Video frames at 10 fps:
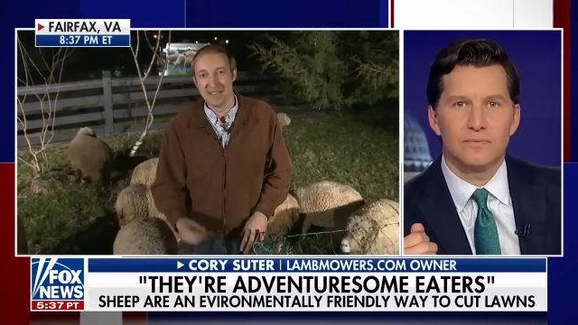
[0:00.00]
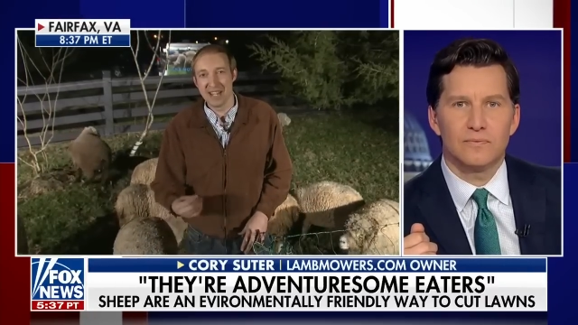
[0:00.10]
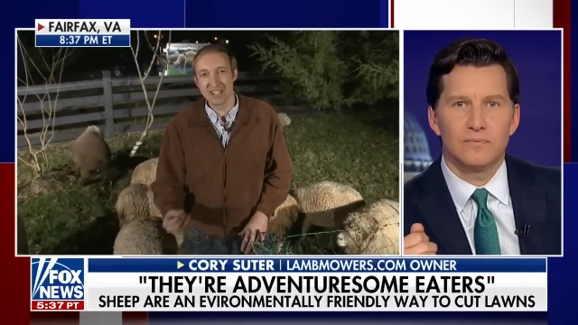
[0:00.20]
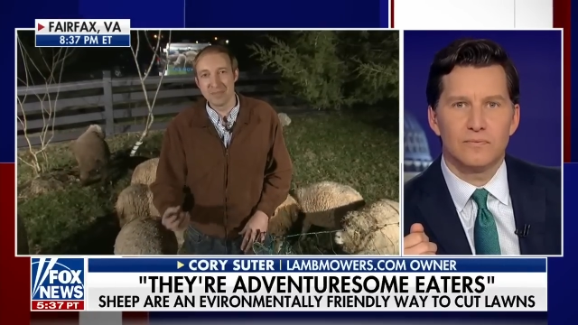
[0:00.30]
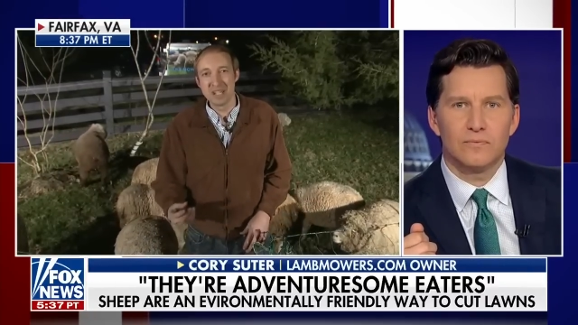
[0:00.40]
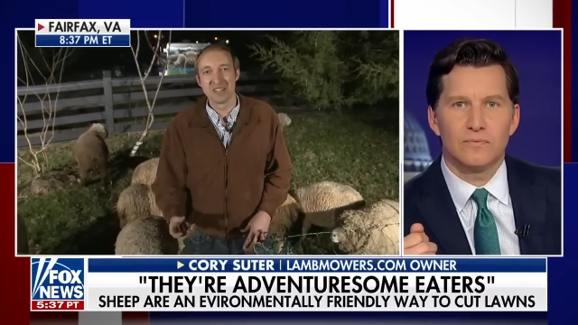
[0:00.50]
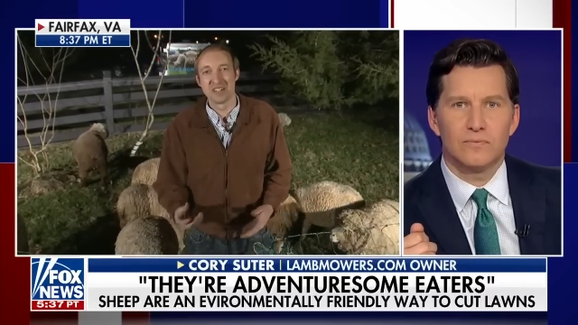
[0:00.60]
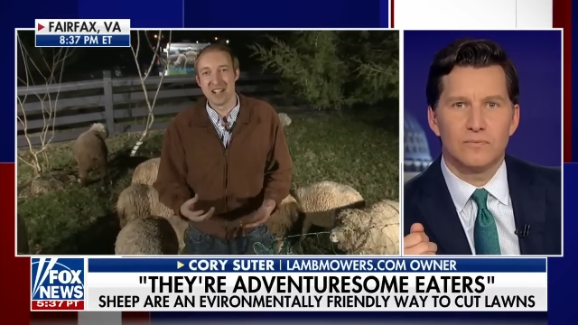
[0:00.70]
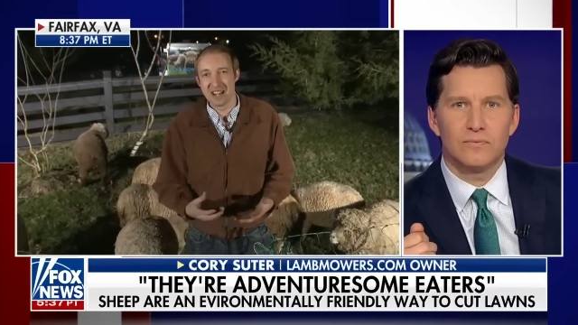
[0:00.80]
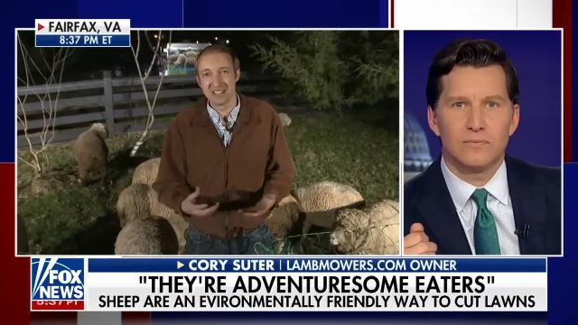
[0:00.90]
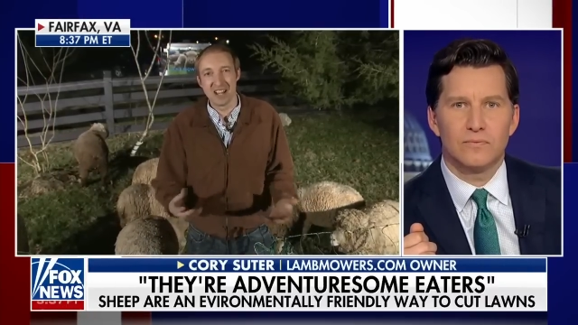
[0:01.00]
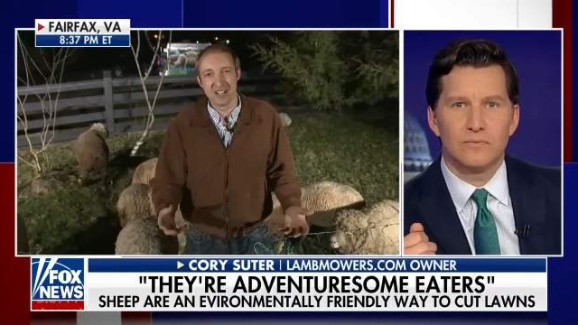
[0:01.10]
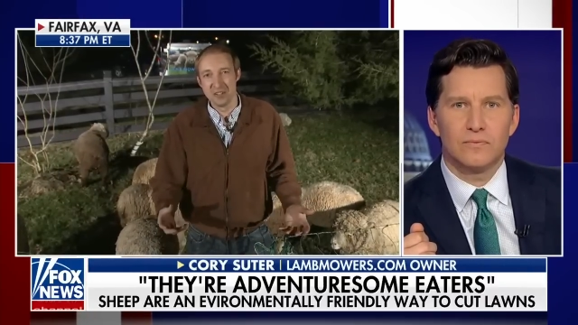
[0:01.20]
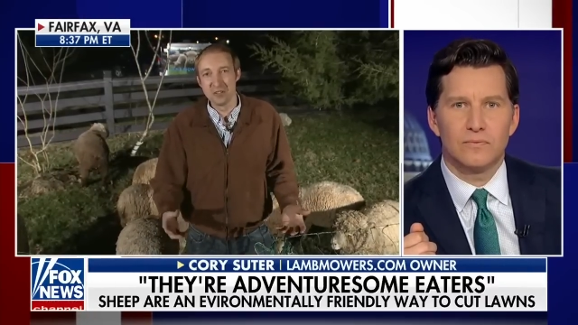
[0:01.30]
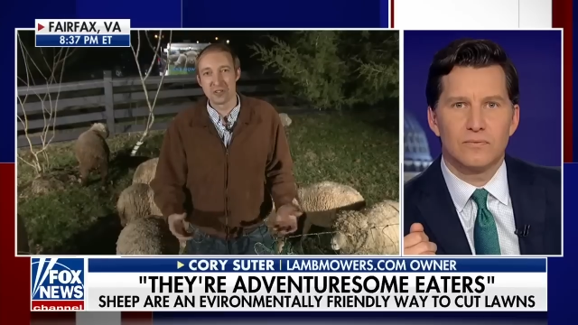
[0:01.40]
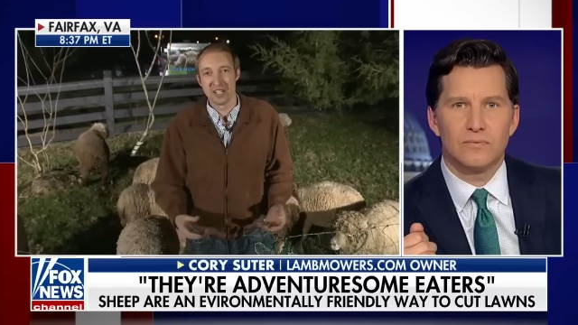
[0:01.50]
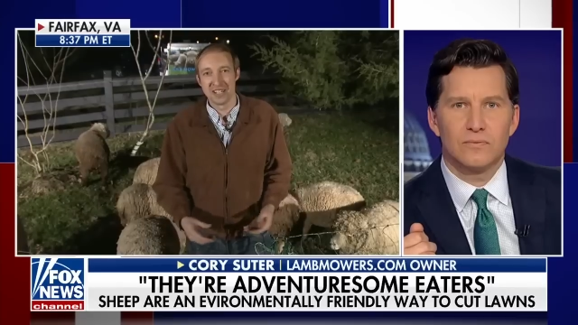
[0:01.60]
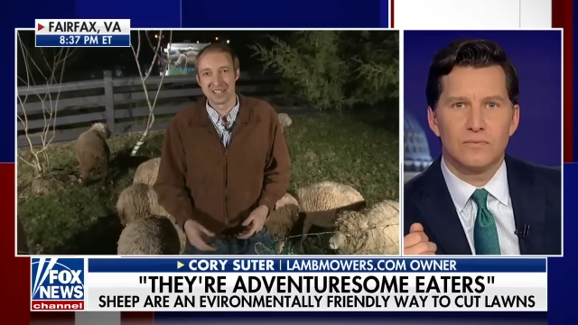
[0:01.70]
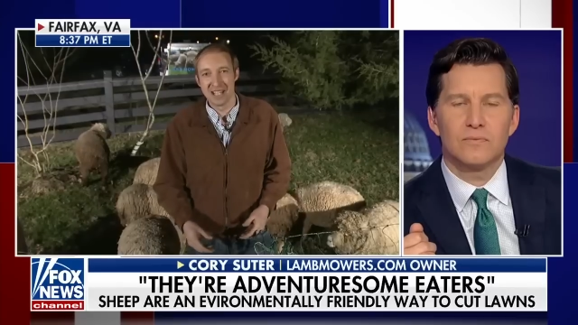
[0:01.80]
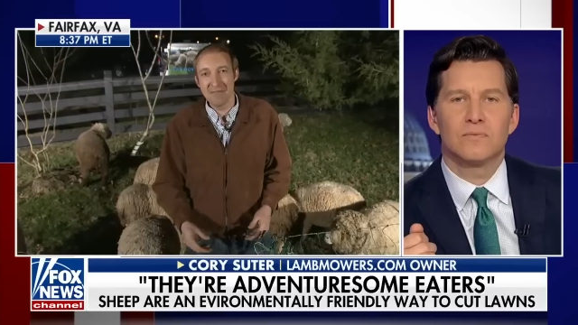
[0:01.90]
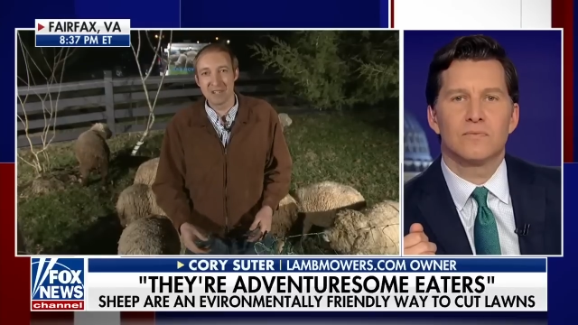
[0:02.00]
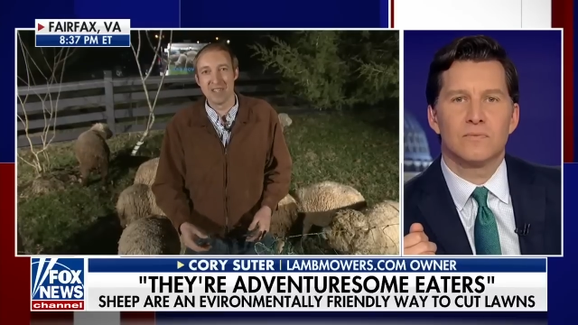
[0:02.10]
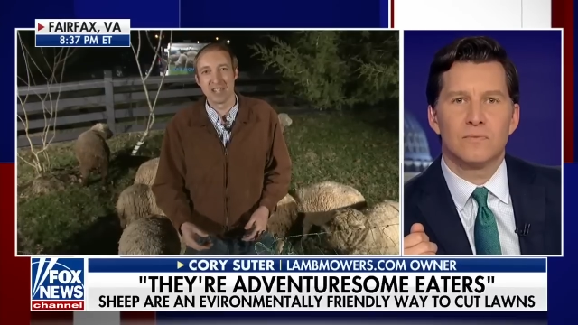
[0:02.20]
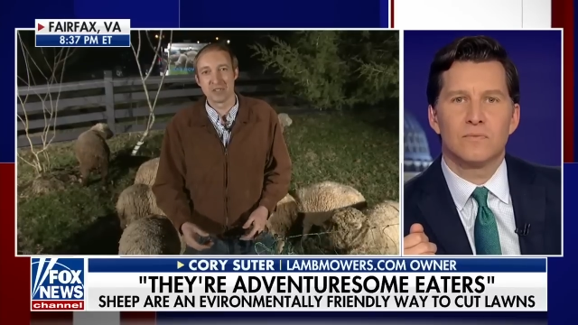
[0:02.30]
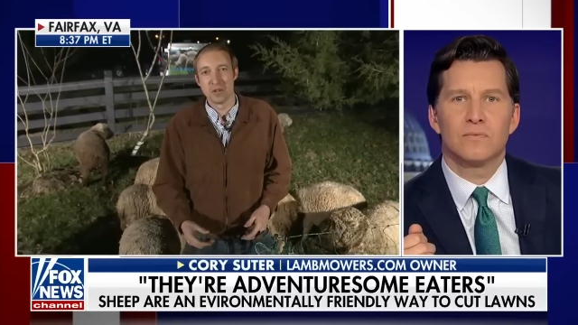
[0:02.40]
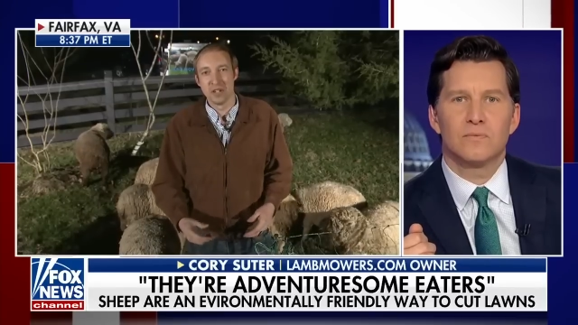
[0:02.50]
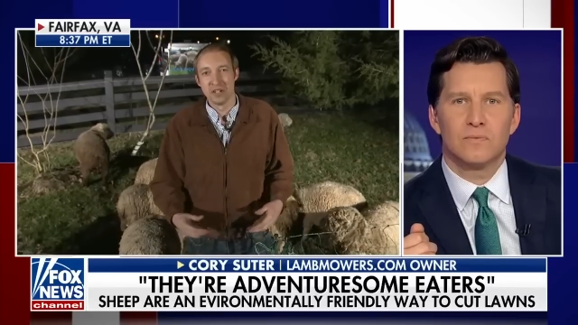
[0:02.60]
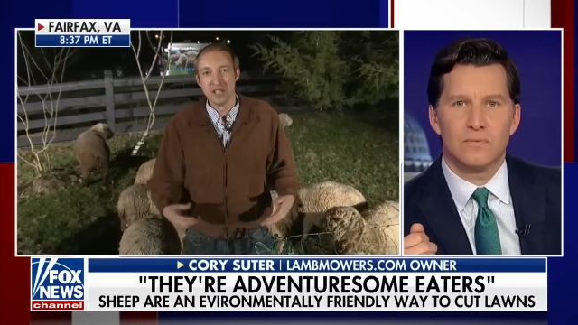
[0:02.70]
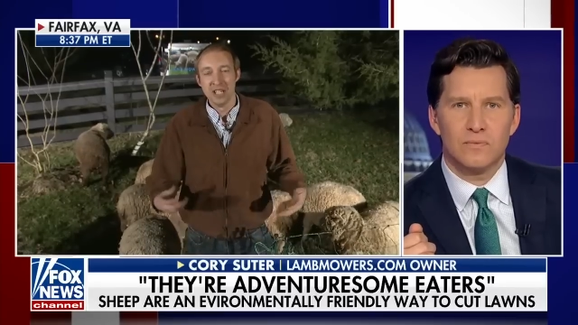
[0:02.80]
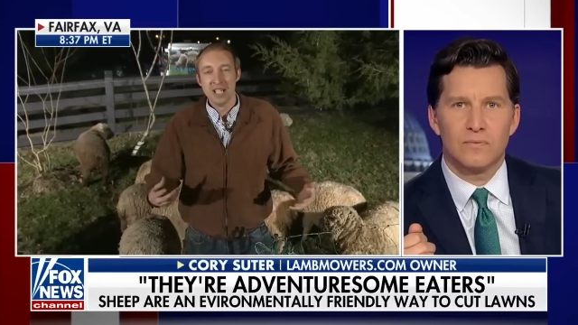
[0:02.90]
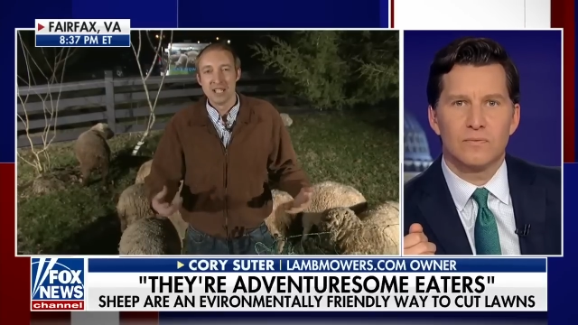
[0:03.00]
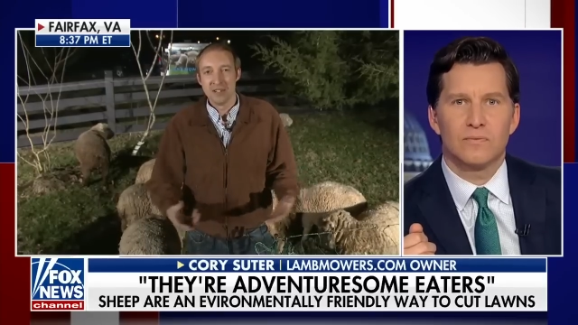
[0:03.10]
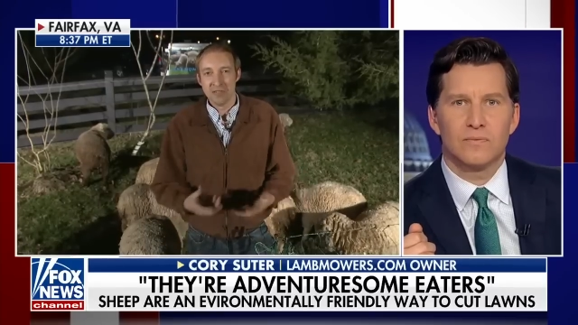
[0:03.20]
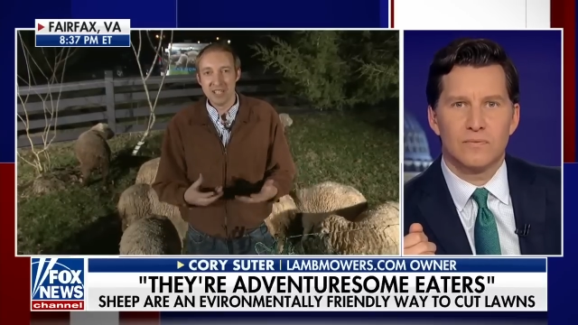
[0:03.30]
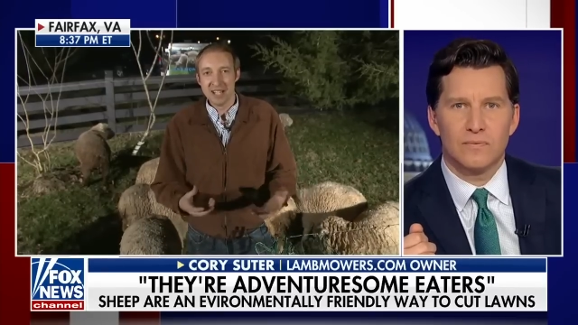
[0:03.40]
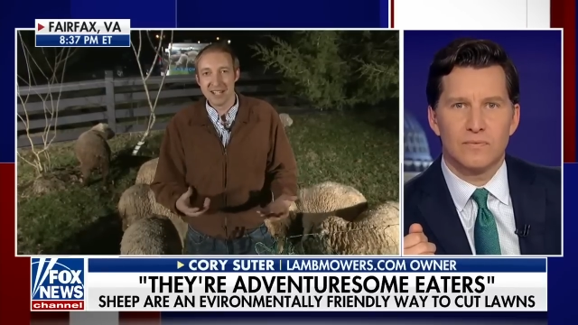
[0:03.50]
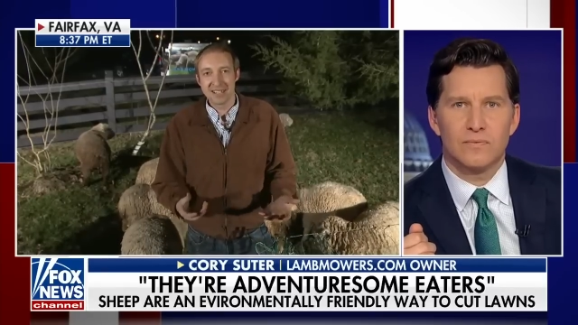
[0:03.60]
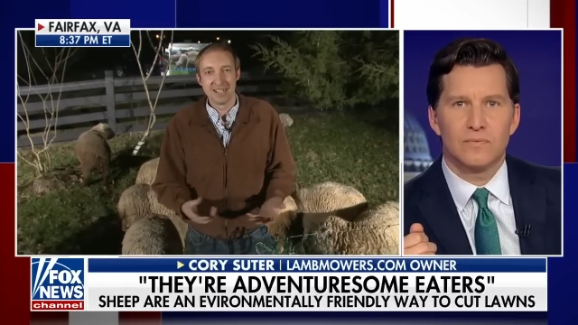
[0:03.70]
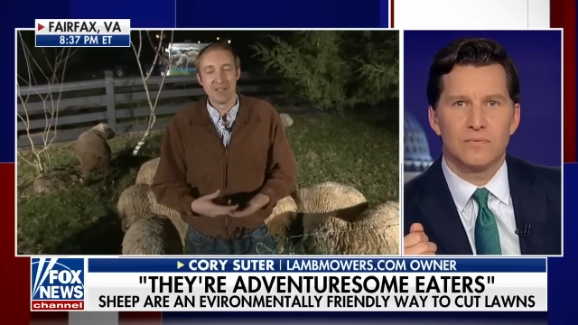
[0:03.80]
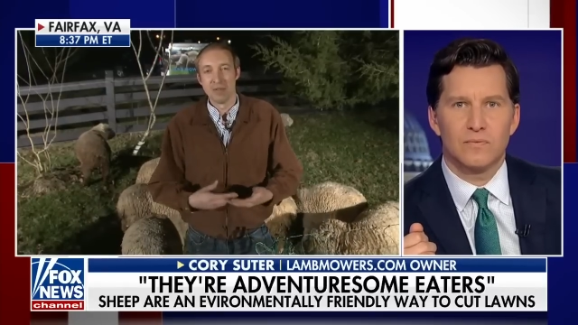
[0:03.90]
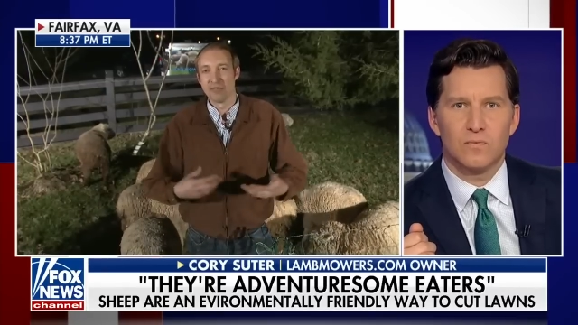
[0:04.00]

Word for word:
Speaker 1: And that just means there's not a lot of nutrients left in that soil to feed us. It, it